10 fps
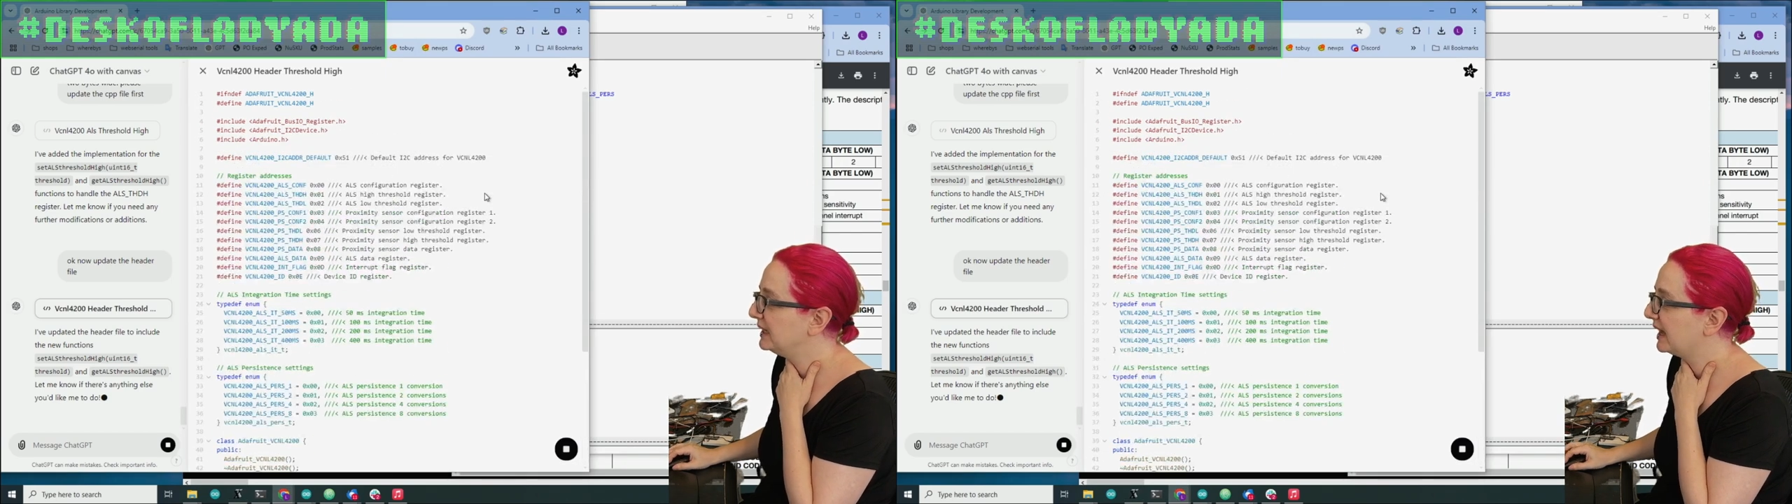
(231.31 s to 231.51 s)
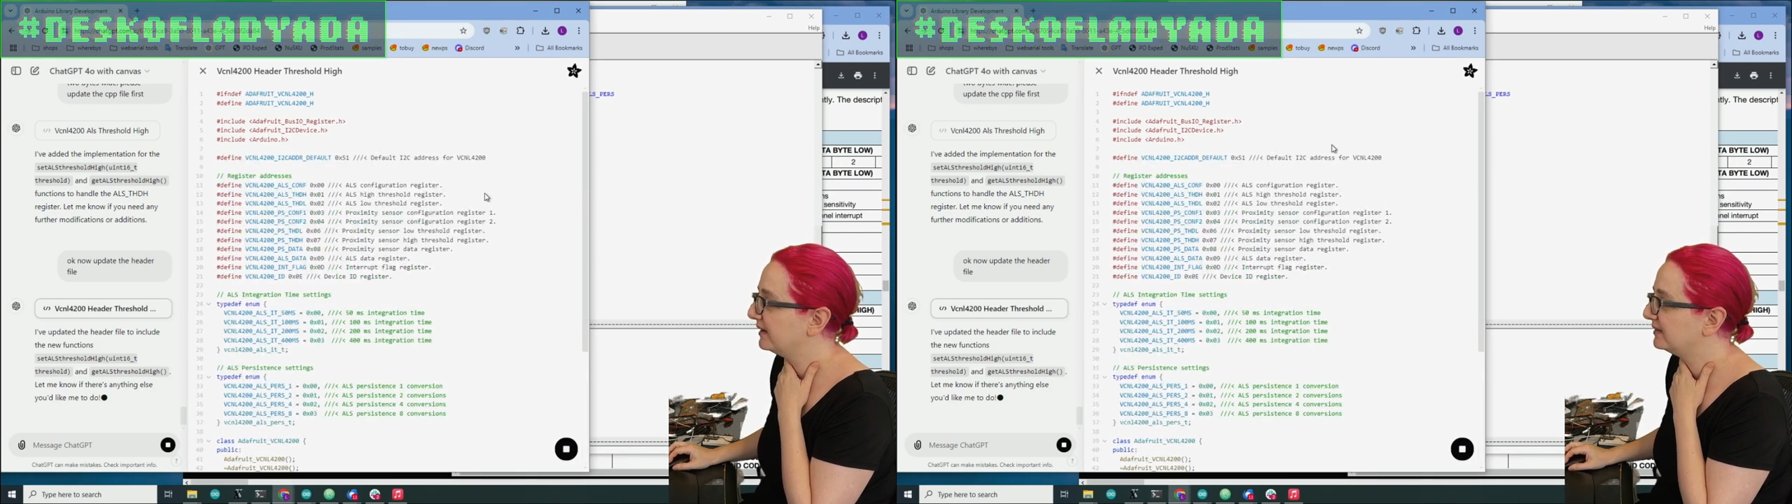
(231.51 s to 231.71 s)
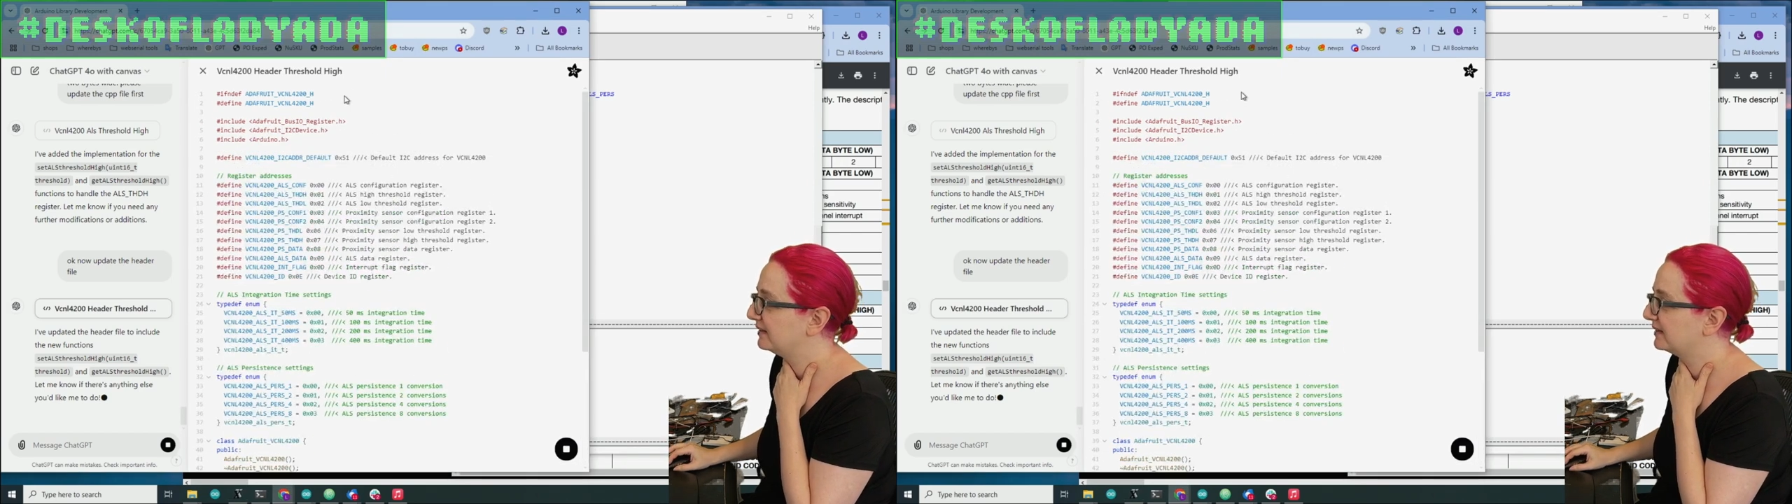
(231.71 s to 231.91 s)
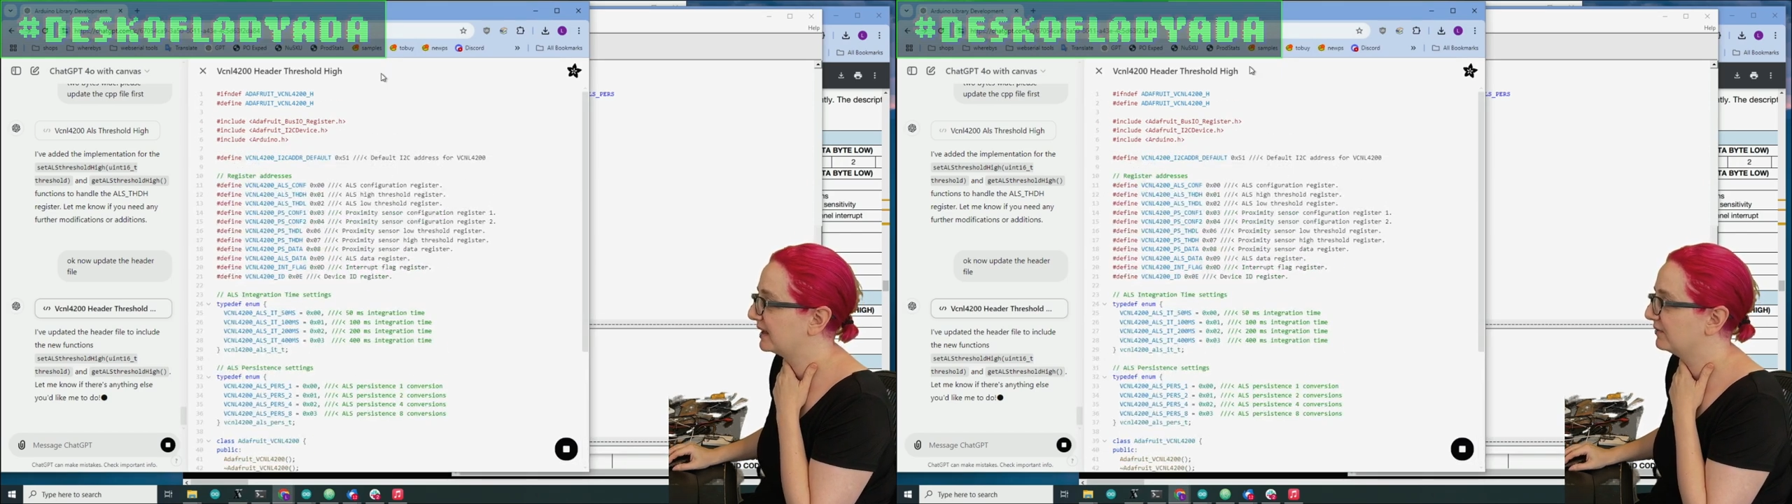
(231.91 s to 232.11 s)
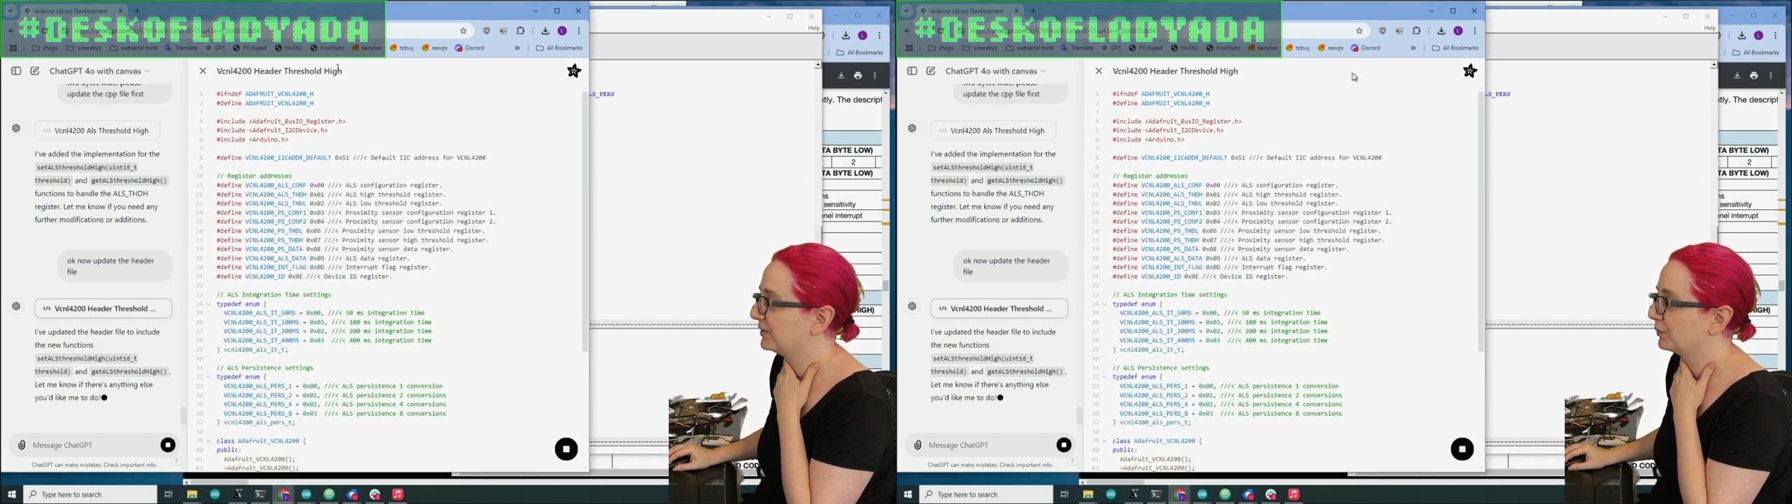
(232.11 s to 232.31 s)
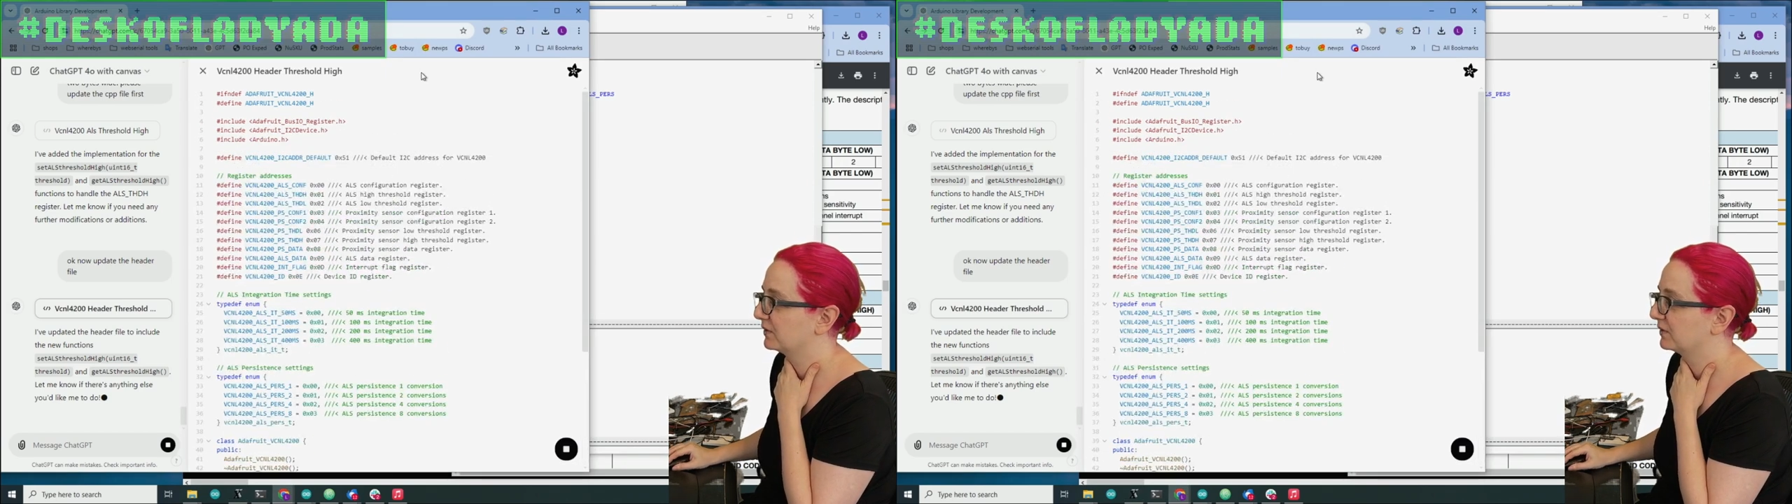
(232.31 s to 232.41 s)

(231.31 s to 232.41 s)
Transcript: nice is that if there were